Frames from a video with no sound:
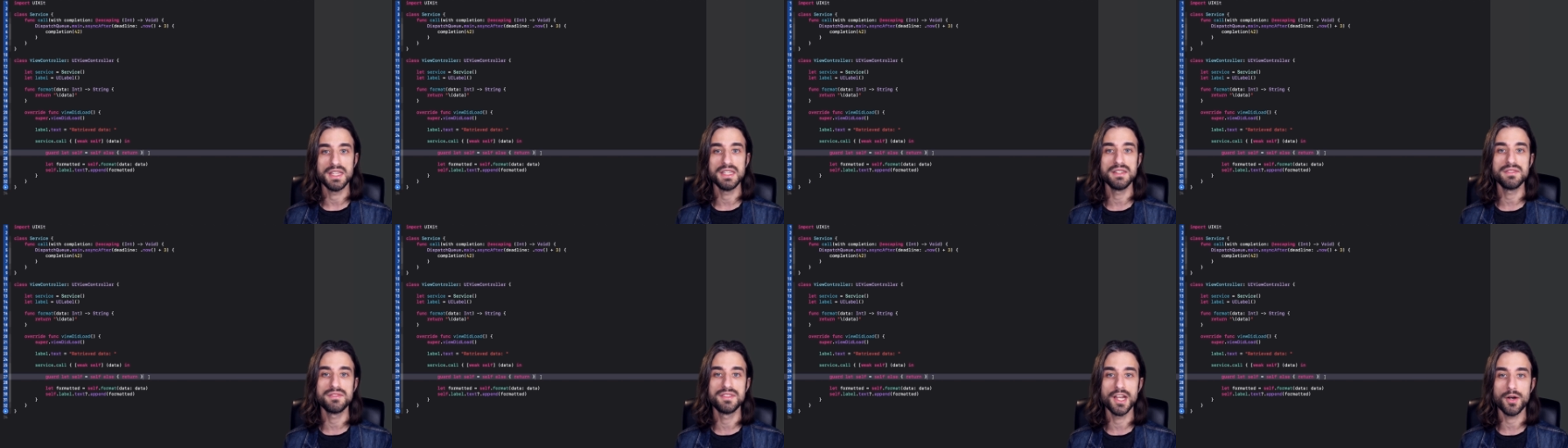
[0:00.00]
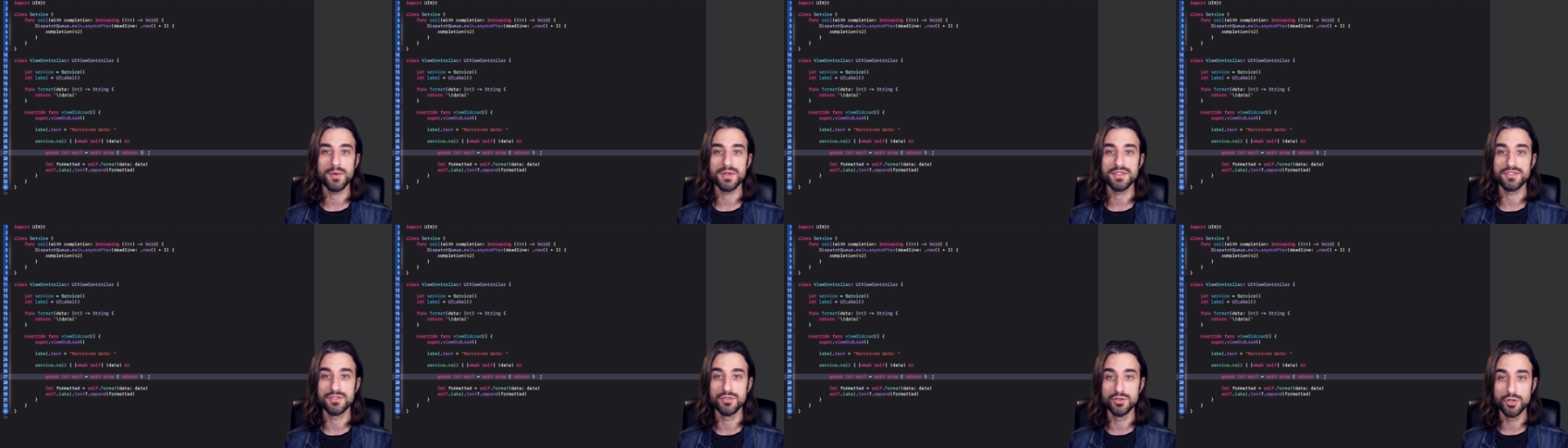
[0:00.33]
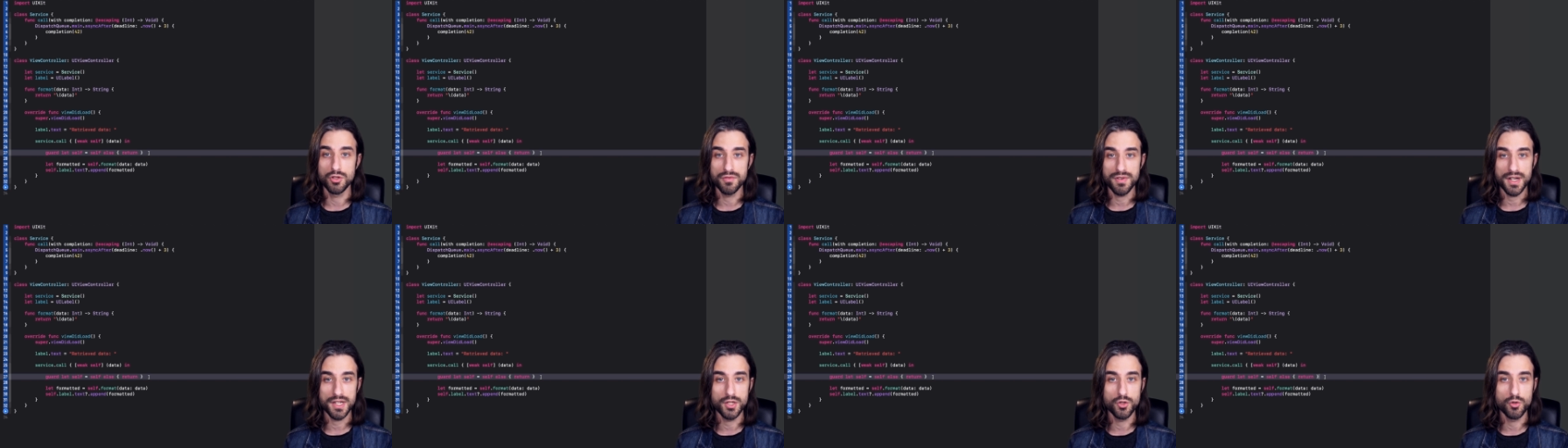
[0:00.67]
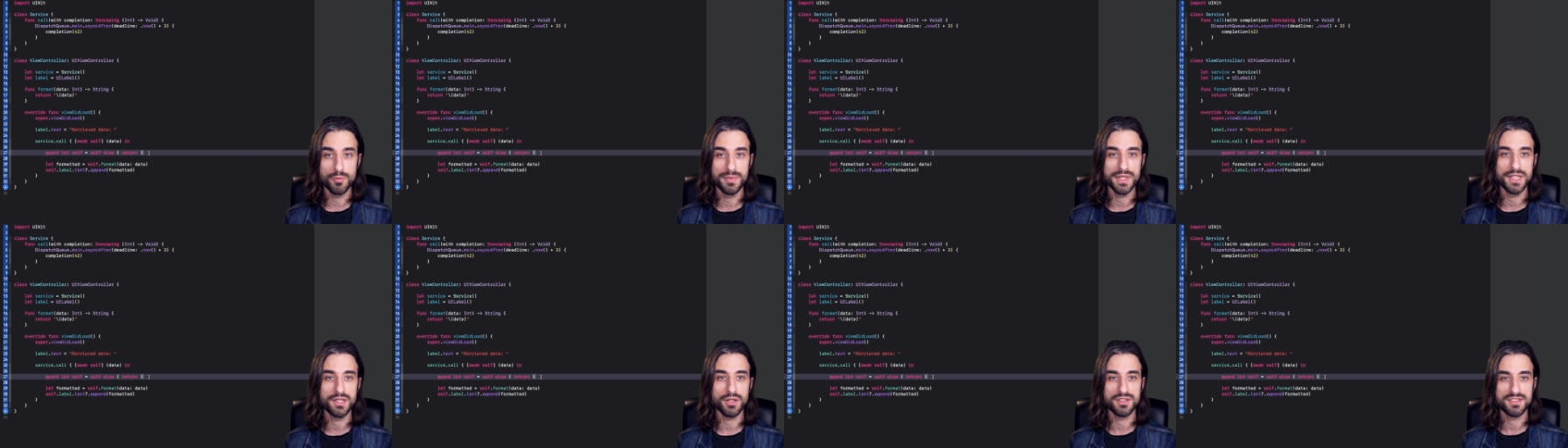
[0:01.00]
If there is no value
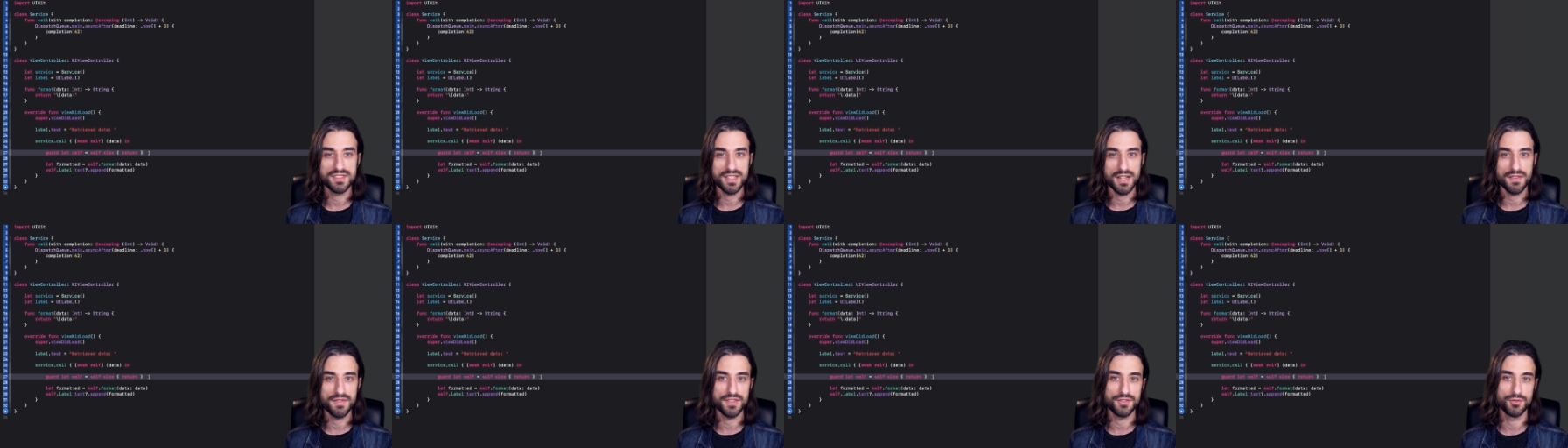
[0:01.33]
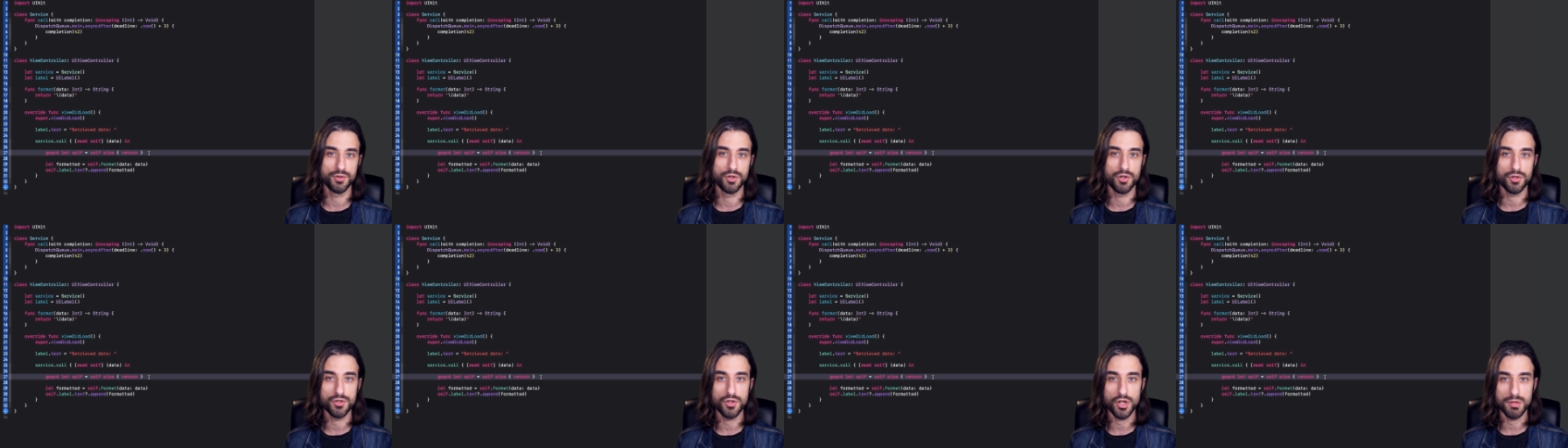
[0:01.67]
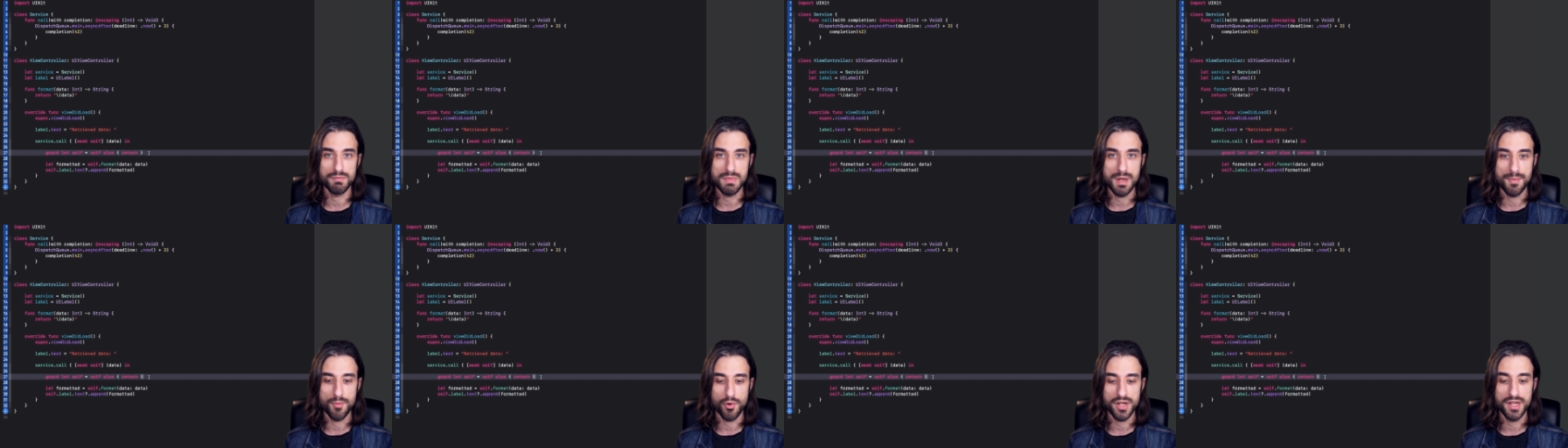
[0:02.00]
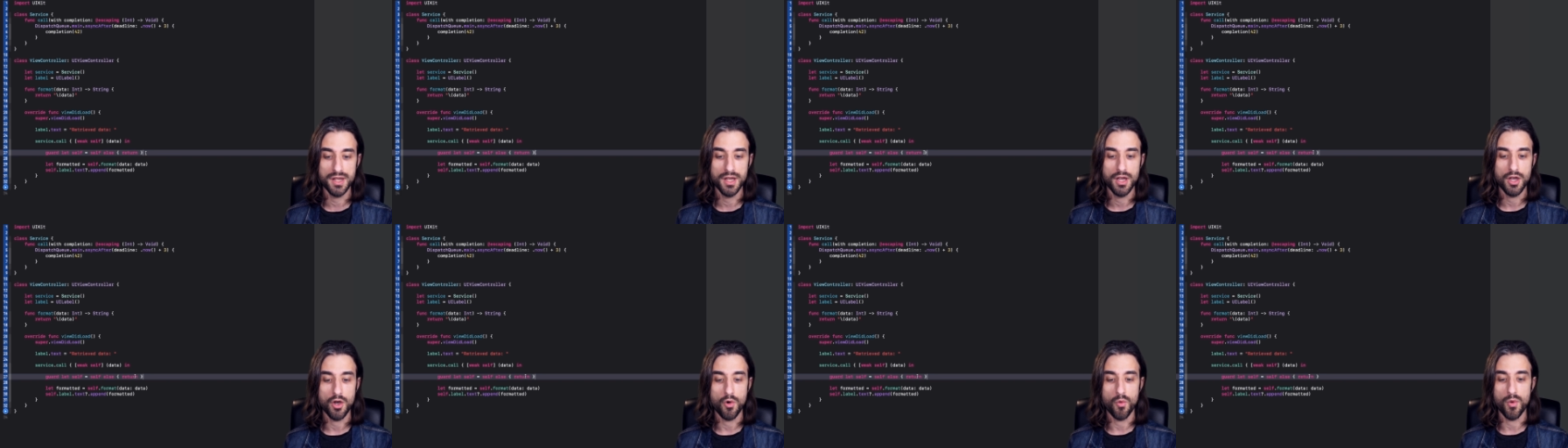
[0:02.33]
because self is no longer in memory,
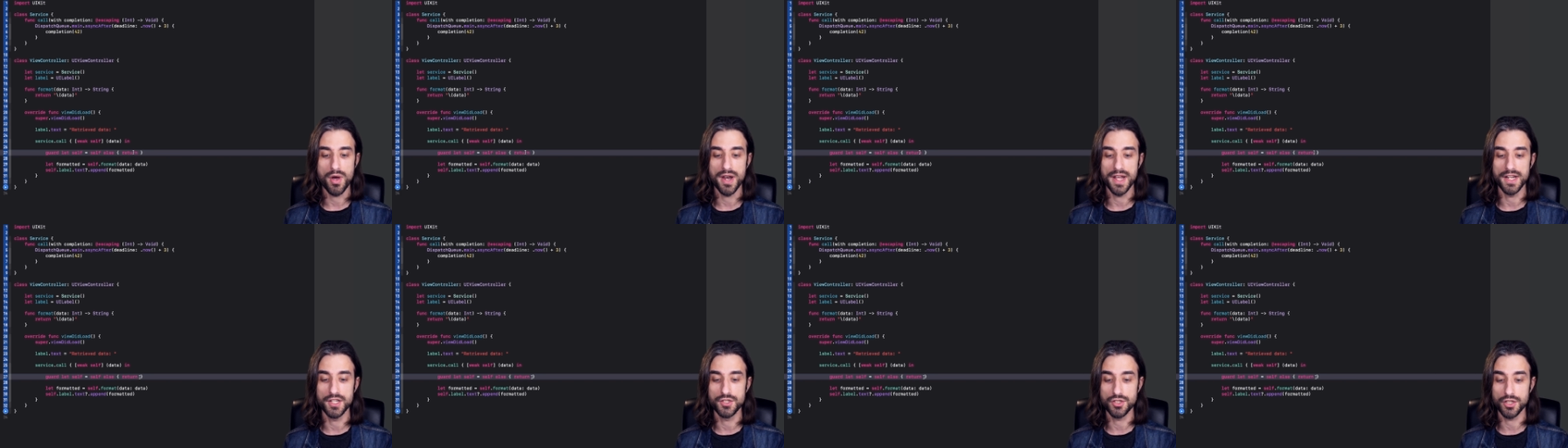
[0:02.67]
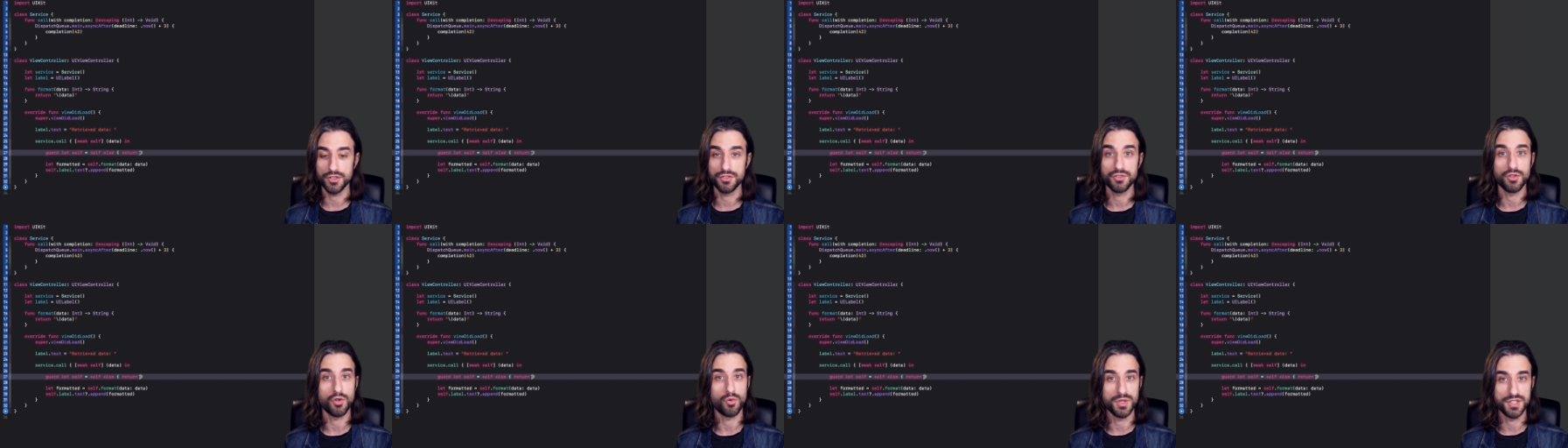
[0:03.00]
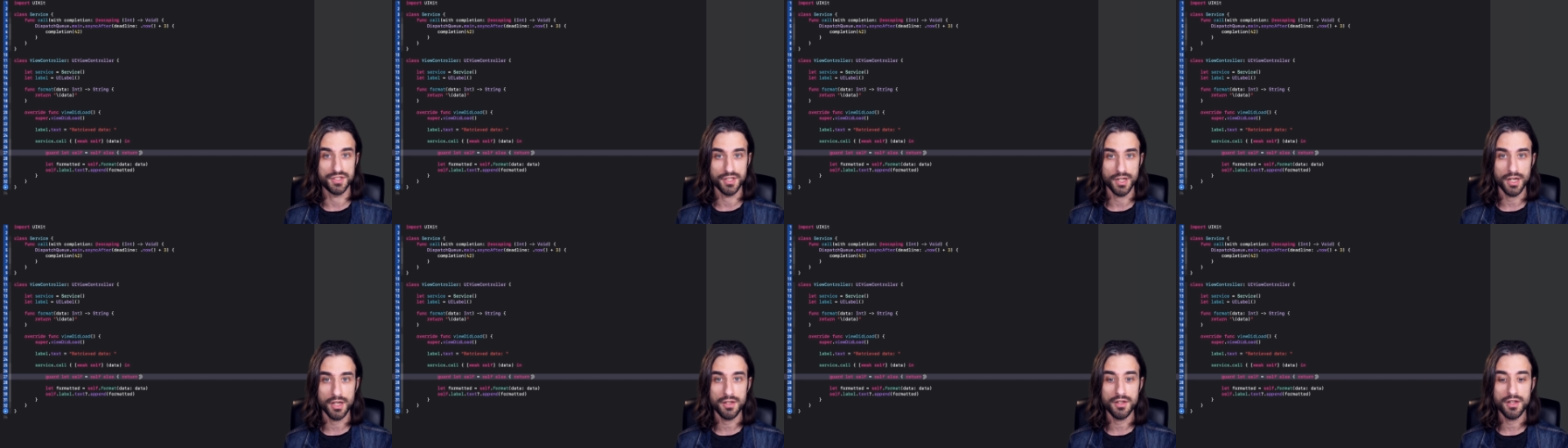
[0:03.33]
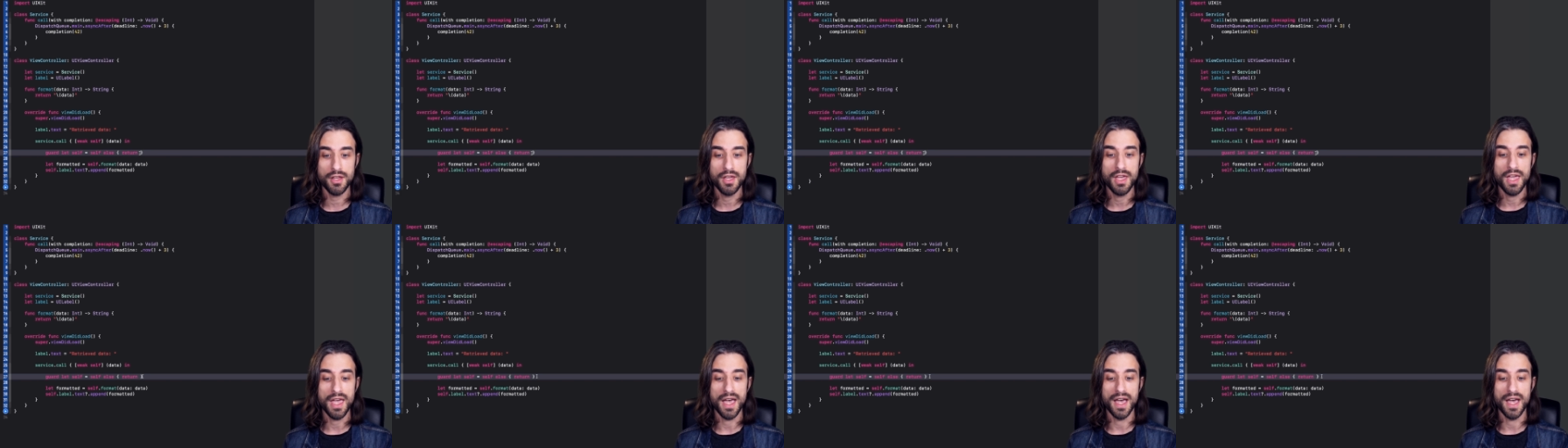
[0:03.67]
well, I just return.